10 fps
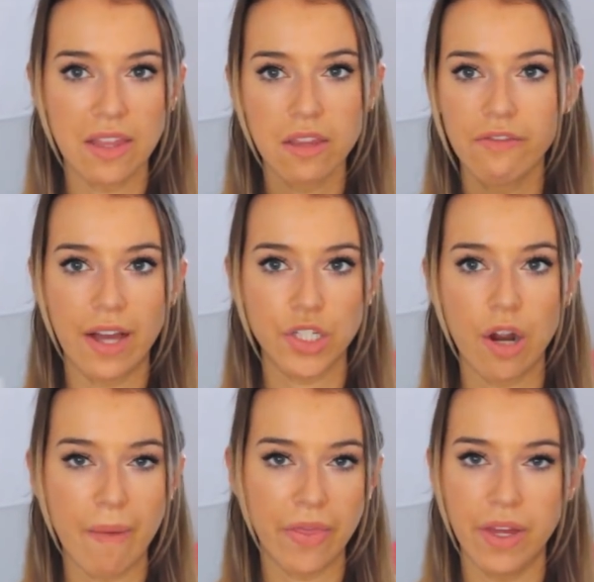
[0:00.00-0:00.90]
I think the
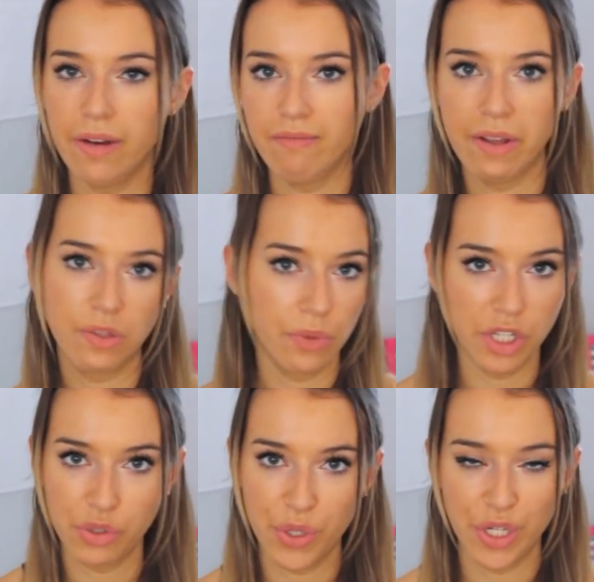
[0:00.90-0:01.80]
flashcard method, it's
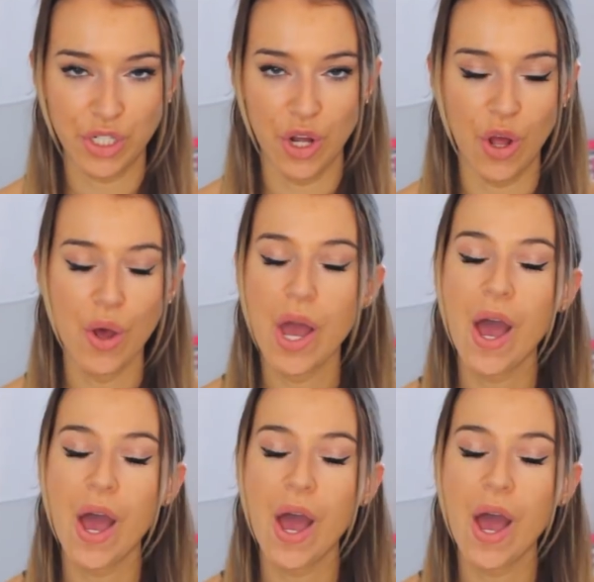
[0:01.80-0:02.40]
really traditional.